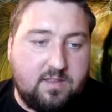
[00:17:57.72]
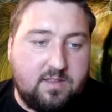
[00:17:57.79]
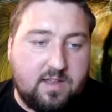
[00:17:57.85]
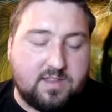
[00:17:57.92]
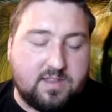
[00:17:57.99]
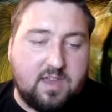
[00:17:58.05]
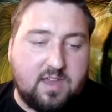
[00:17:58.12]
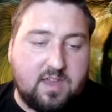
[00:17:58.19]

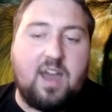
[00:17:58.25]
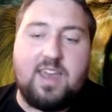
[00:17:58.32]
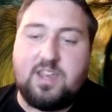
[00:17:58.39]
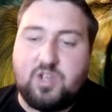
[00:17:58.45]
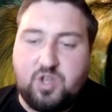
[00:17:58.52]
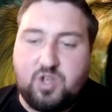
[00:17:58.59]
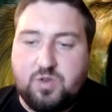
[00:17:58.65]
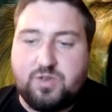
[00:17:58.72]
That's the
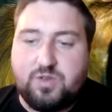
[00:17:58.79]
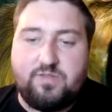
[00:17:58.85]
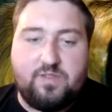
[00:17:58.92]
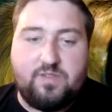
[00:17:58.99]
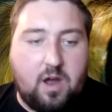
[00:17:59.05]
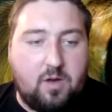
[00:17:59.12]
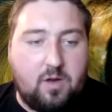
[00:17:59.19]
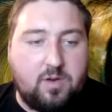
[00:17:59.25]
highest use
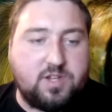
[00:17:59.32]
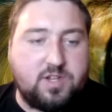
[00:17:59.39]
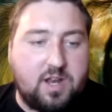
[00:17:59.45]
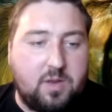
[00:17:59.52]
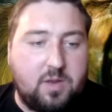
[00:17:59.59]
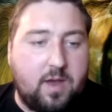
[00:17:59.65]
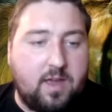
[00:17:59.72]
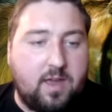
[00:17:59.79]
of courage,
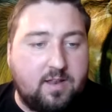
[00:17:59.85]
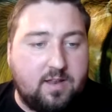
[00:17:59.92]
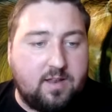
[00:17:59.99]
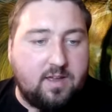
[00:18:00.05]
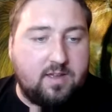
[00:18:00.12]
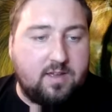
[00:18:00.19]
anyway. Right.